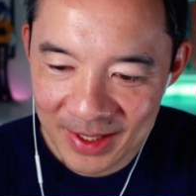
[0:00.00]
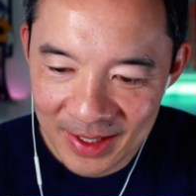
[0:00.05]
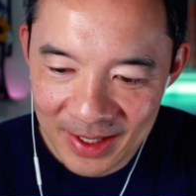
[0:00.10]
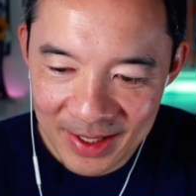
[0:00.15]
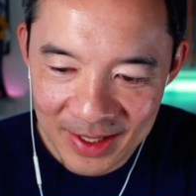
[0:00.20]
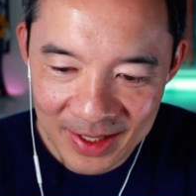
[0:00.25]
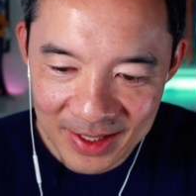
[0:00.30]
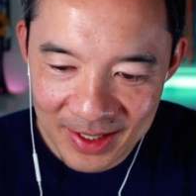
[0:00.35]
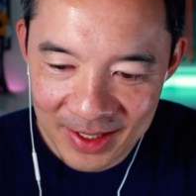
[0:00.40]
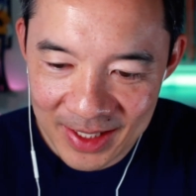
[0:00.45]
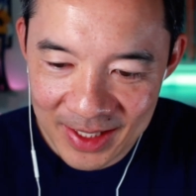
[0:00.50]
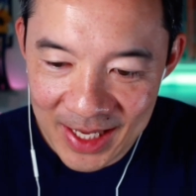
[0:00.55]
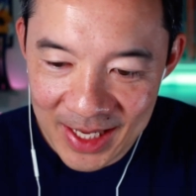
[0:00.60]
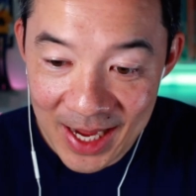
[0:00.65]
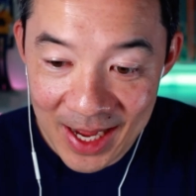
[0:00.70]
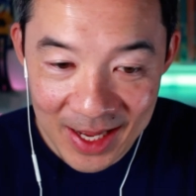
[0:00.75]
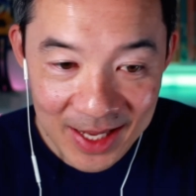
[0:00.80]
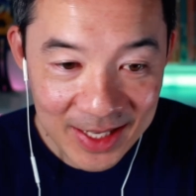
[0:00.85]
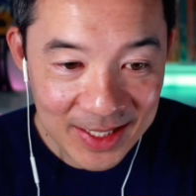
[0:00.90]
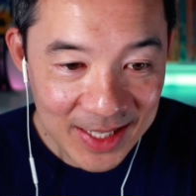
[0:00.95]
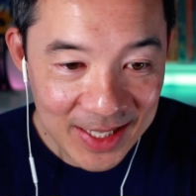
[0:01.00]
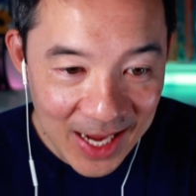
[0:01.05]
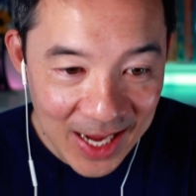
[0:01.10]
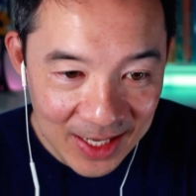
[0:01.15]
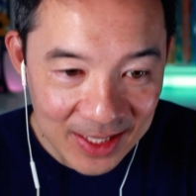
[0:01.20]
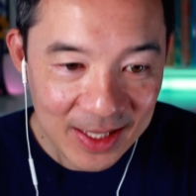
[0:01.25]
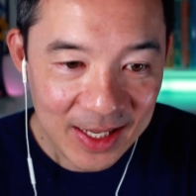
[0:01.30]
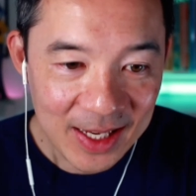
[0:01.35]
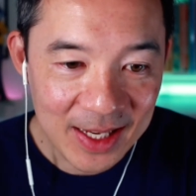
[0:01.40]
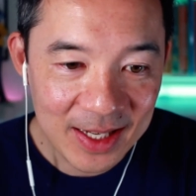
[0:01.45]
Yeah,
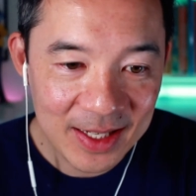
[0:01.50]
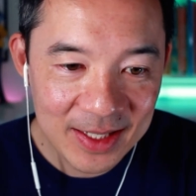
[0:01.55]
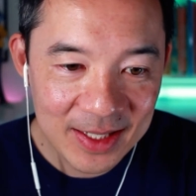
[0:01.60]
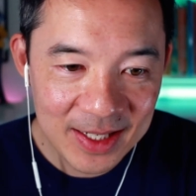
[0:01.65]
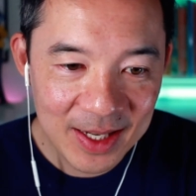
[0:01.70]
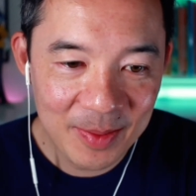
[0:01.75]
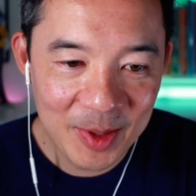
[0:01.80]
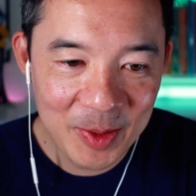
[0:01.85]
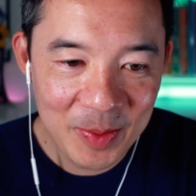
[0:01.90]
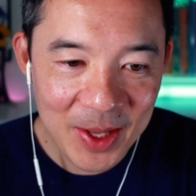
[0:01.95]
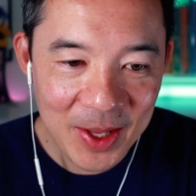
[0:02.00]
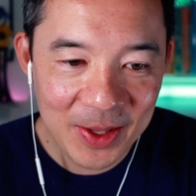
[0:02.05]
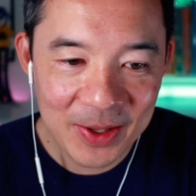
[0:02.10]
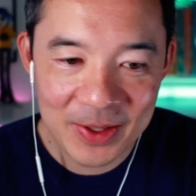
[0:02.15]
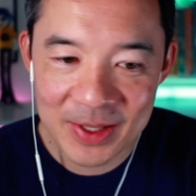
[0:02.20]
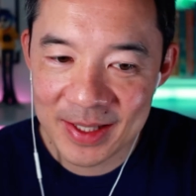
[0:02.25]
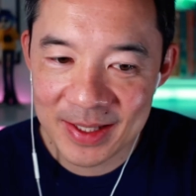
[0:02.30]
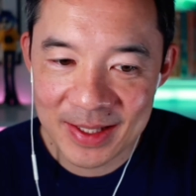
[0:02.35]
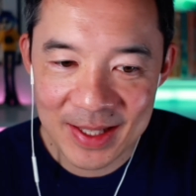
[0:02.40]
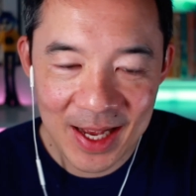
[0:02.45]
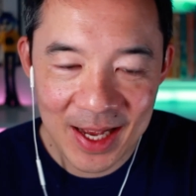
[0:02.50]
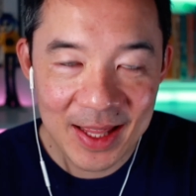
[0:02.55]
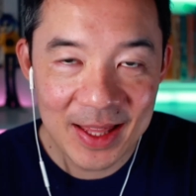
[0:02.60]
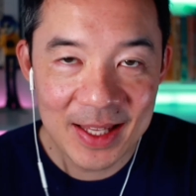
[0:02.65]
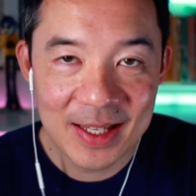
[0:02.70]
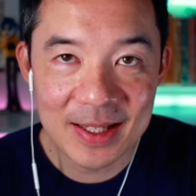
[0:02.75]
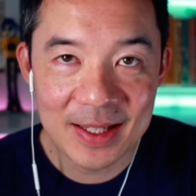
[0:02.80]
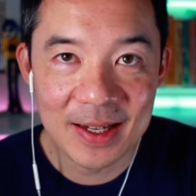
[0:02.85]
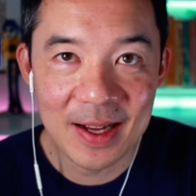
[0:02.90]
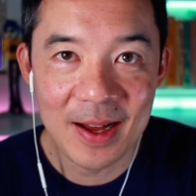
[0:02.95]
exactly. Tim and Mello says, not in
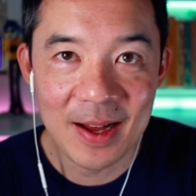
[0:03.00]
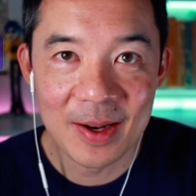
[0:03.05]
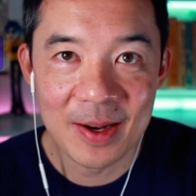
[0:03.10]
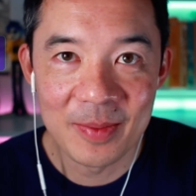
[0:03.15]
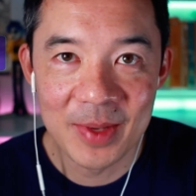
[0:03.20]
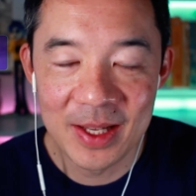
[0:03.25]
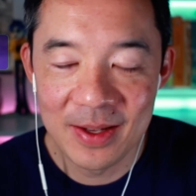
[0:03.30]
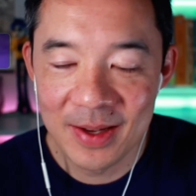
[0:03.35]
this economy.